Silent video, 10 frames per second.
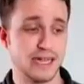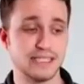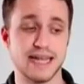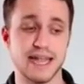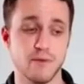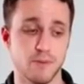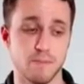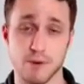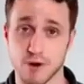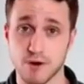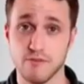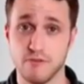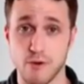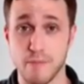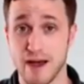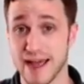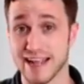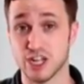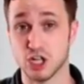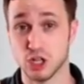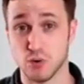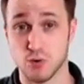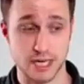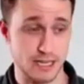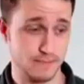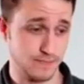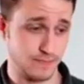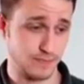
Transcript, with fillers: And then he said, it will burn for my glory.